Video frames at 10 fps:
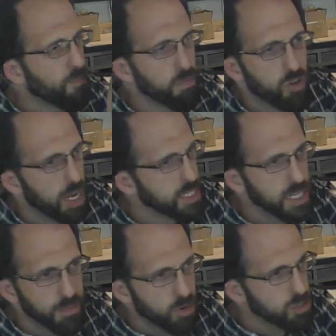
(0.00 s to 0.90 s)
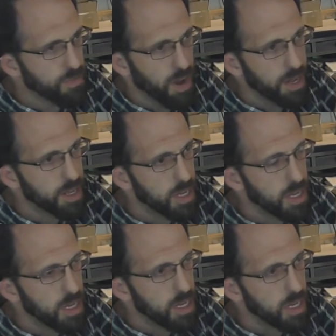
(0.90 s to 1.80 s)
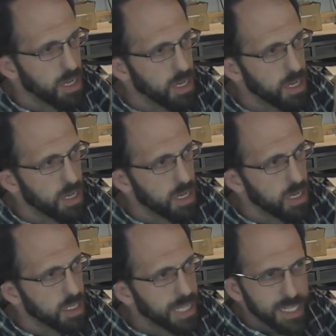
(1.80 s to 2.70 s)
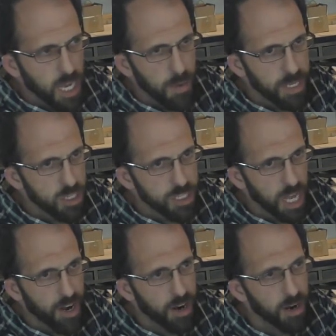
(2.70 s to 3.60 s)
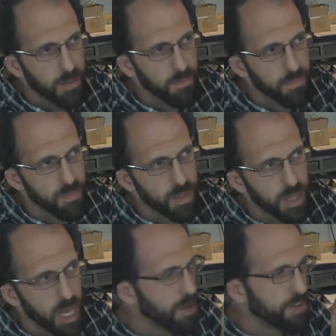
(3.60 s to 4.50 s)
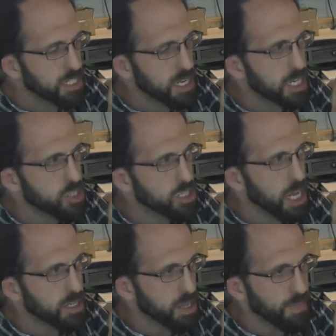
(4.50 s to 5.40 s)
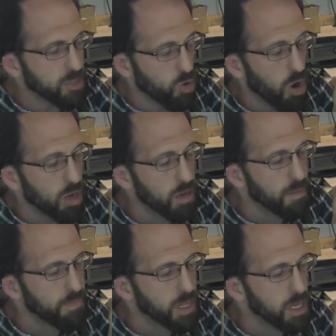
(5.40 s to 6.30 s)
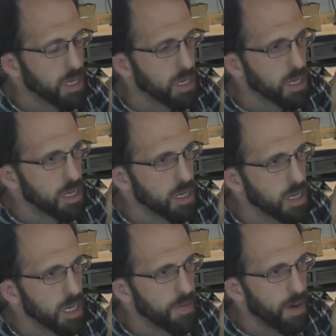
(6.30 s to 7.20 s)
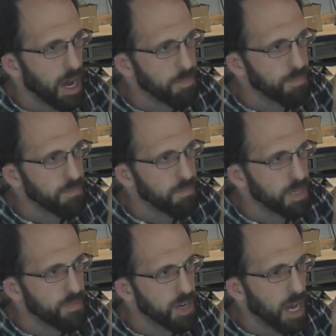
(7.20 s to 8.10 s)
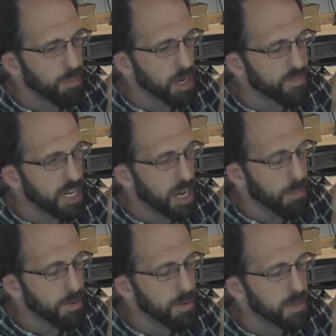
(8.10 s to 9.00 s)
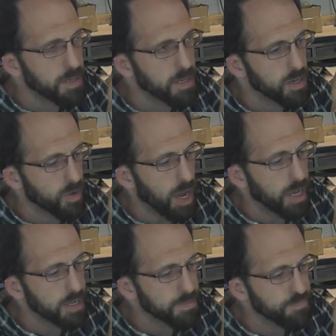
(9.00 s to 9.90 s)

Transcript: from Christ and him crucified. That's got to be your center. And if it's not your center, something's wrong. If I be lifted up, okay?